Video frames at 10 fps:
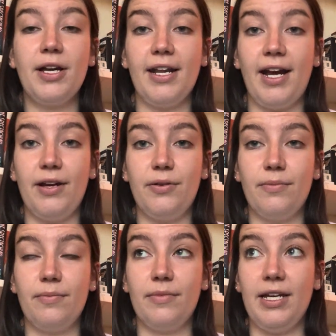And
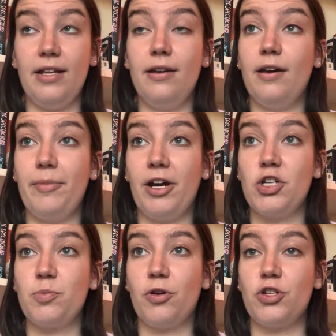in A
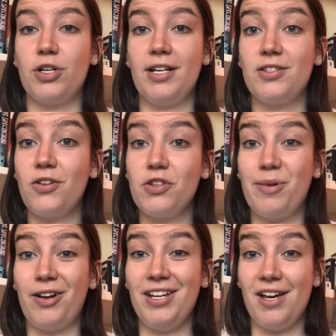Marriage Portrait, it's also
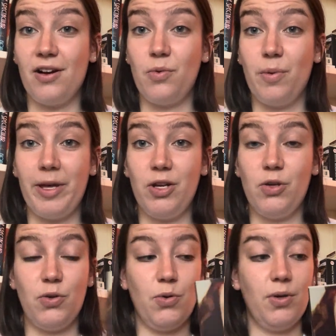about a young woman
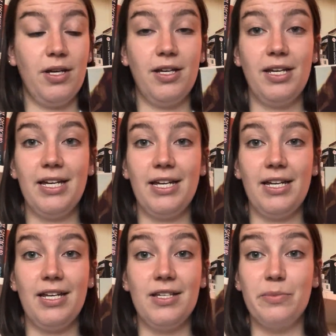who
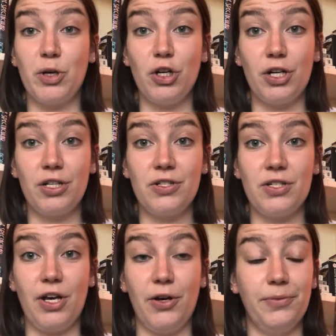is murdered,
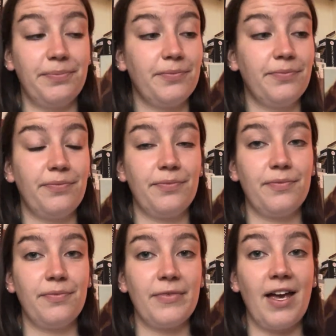so
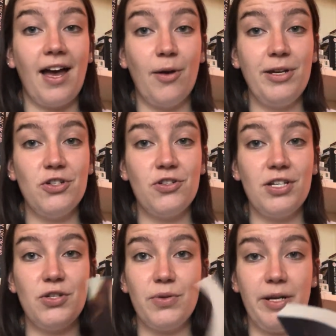I'll be
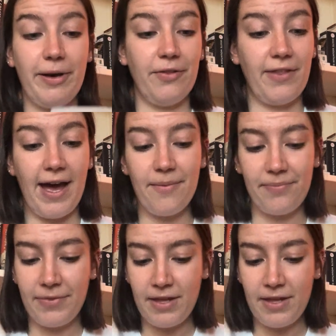interested to read about that.